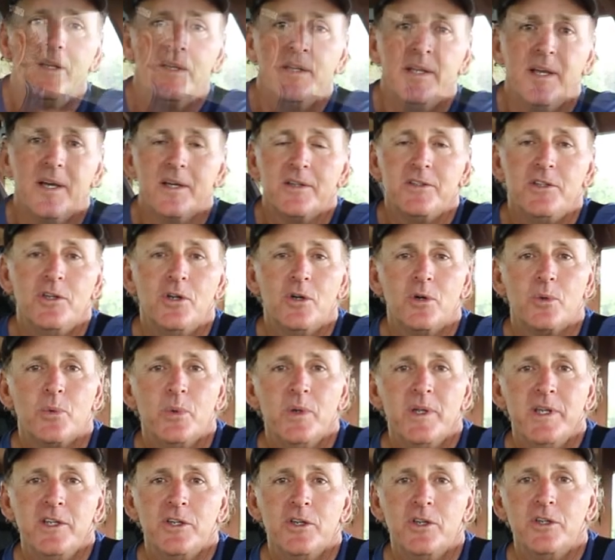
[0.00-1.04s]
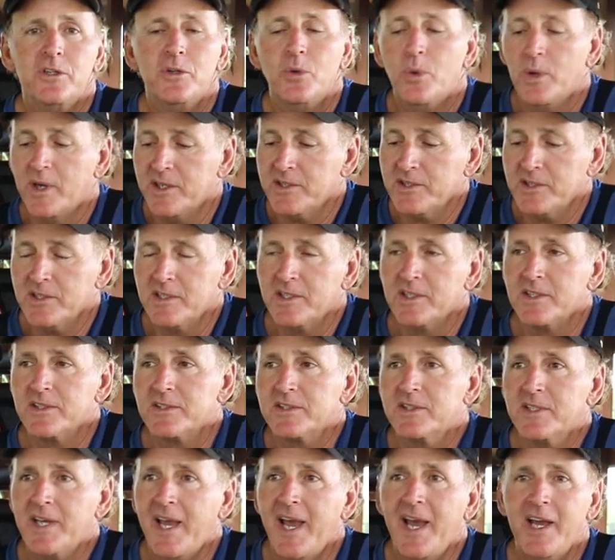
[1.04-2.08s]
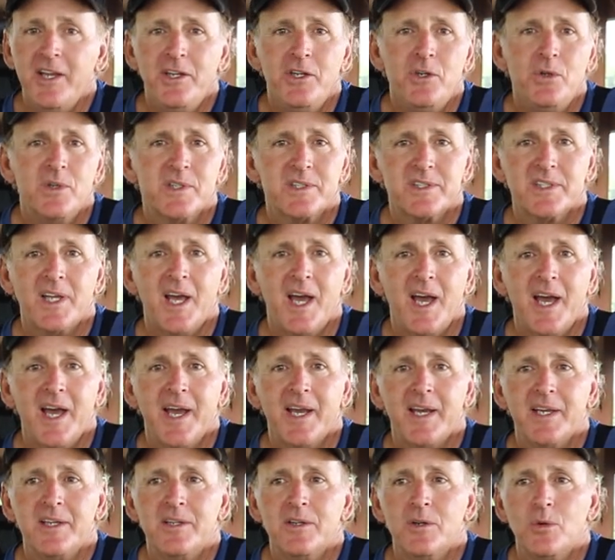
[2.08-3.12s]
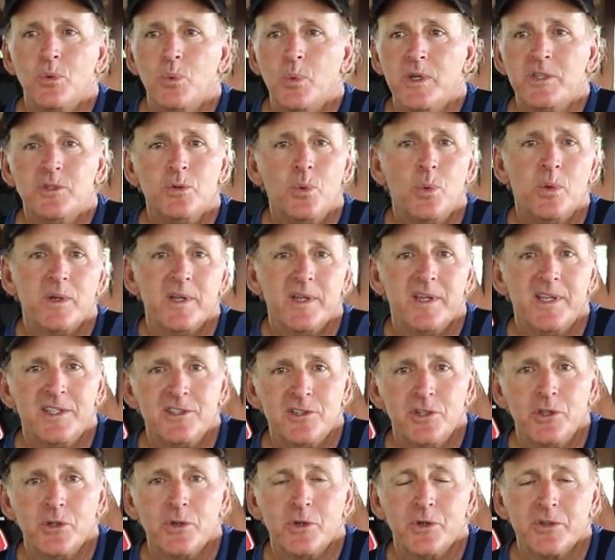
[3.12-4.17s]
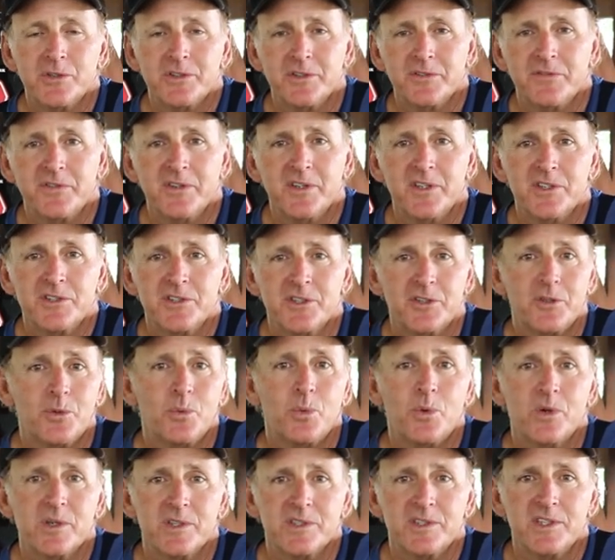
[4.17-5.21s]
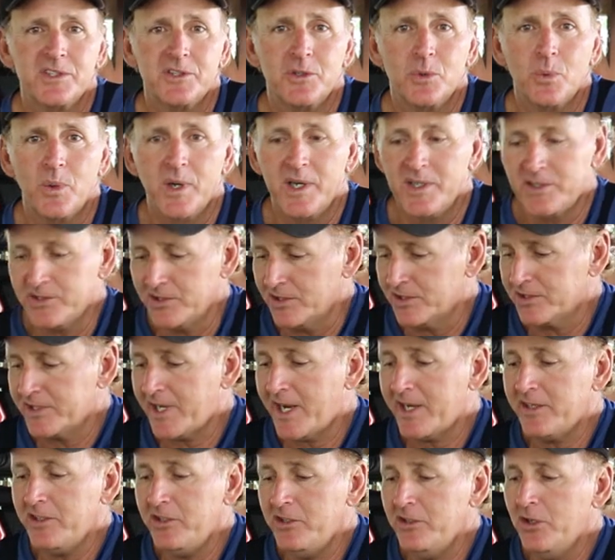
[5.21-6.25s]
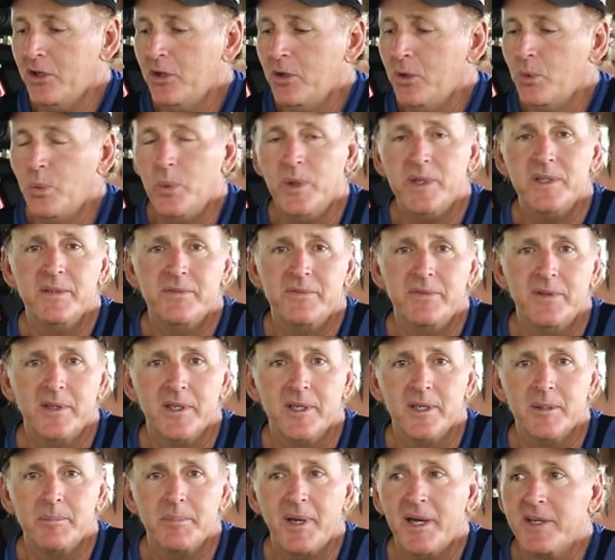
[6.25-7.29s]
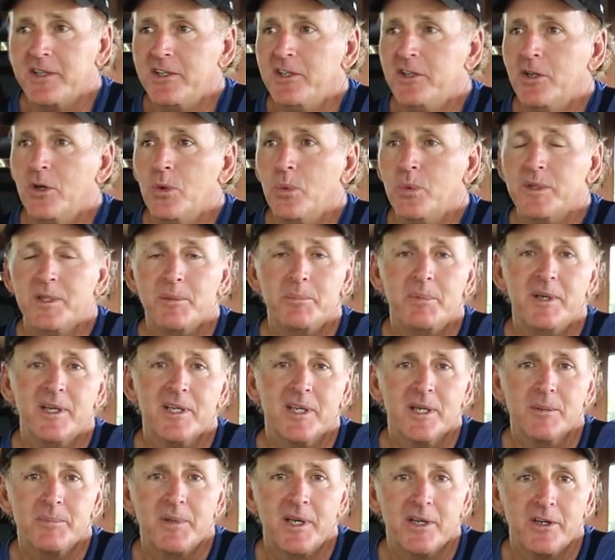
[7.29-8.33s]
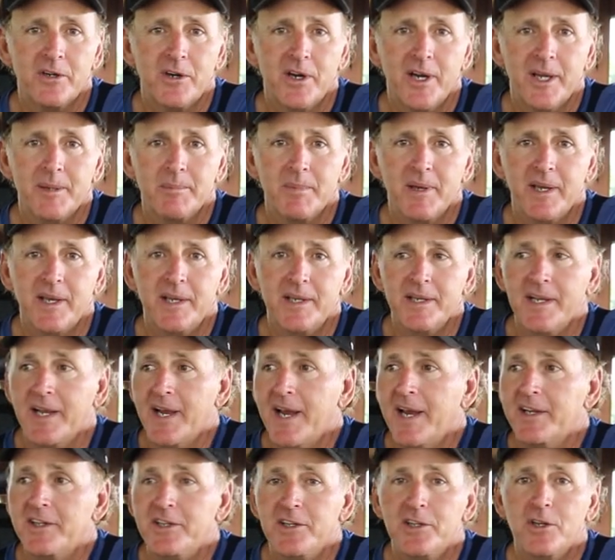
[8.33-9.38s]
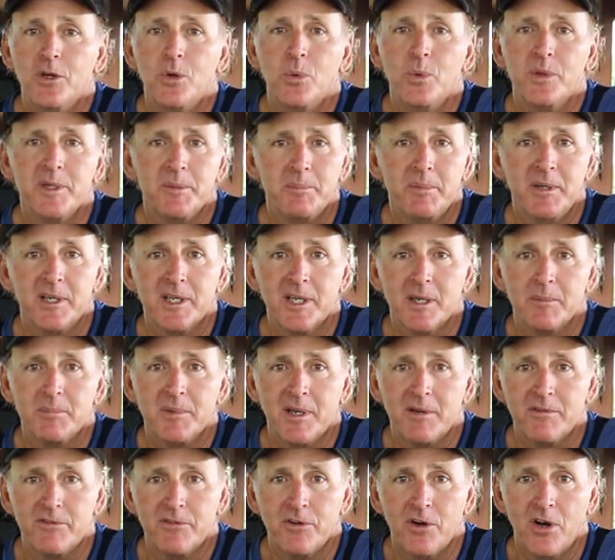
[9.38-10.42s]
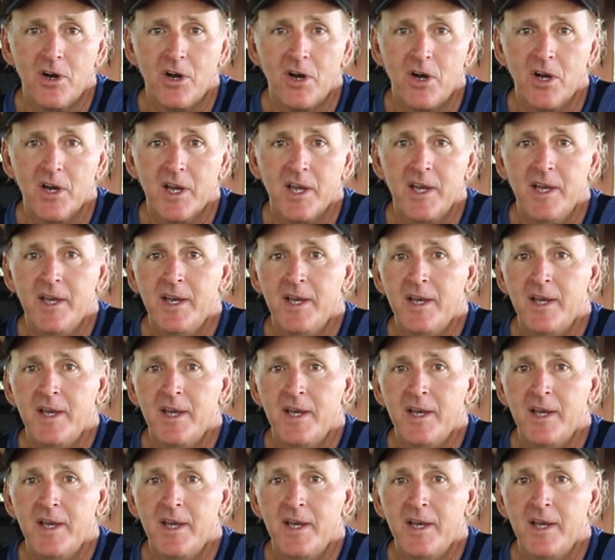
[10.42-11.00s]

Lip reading: Now, you know, a really good question is, how do you decide which one of these lures to fish under what situations? How do you know when to flip? How do you know when to pick up that crankbait? And how do you know when to pick up that frog?